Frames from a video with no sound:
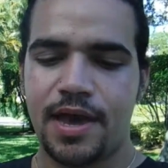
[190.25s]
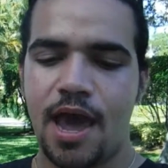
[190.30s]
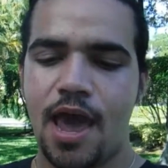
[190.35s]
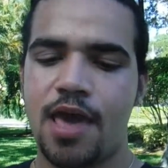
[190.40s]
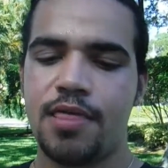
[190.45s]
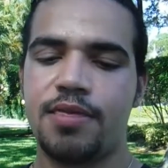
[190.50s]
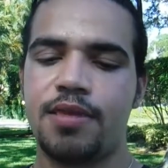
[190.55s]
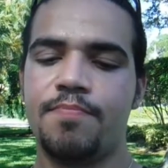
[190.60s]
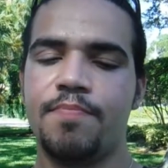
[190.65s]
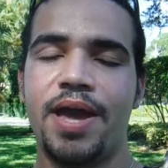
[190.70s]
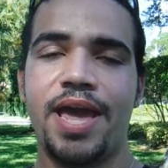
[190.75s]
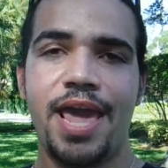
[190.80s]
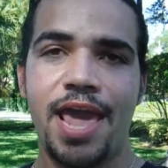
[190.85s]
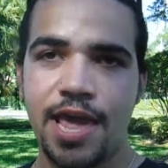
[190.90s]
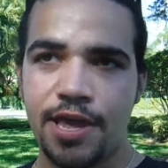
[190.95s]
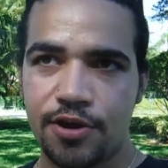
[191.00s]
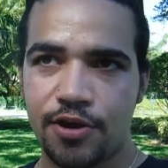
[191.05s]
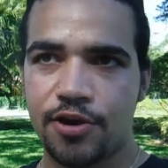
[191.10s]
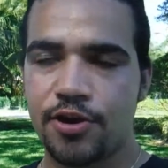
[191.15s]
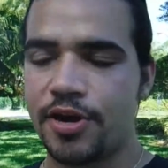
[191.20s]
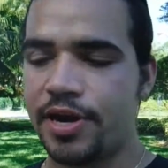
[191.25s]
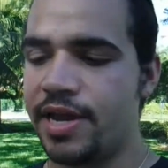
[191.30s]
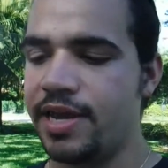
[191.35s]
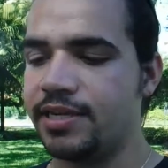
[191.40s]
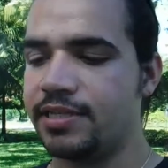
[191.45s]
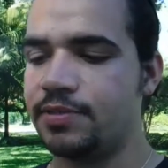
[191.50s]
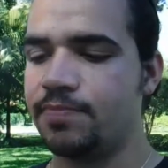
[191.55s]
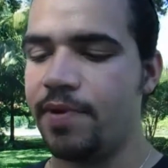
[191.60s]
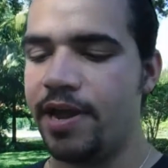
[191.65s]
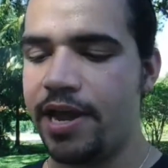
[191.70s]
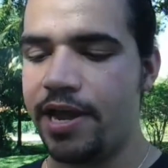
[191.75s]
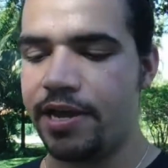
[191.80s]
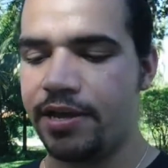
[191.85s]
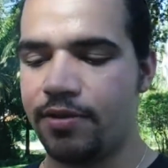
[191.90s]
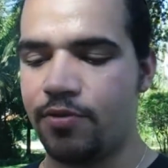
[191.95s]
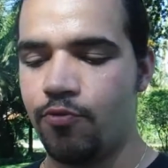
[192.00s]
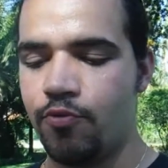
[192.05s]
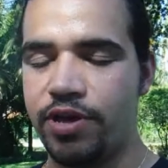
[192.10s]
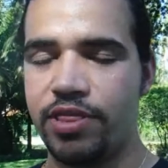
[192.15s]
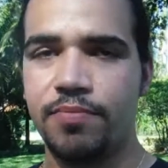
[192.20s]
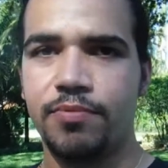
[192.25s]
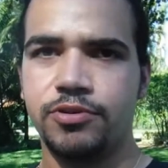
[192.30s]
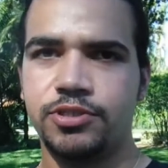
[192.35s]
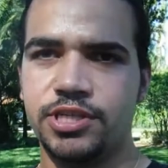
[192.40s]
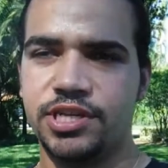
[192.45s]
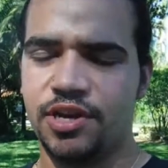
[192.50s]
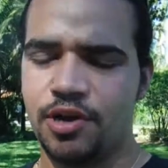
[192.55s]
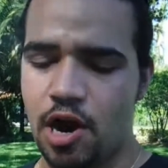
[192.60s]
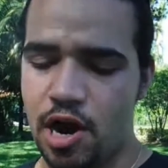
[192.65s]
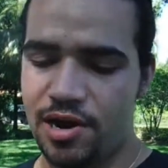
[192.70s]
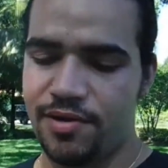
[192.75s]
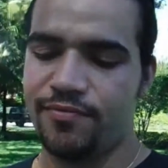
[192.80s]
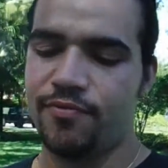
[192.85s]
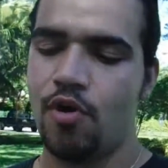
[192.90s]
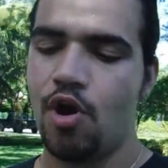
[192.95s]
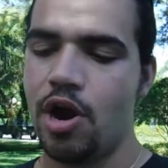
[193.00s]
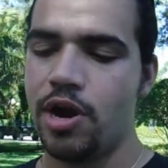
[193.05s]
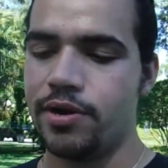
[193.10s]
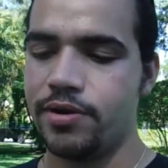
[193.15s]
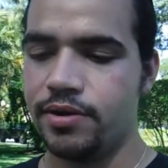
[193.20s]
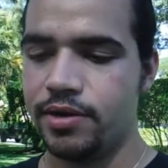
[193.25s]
And then my anchor is my weather boosted Gardevoir.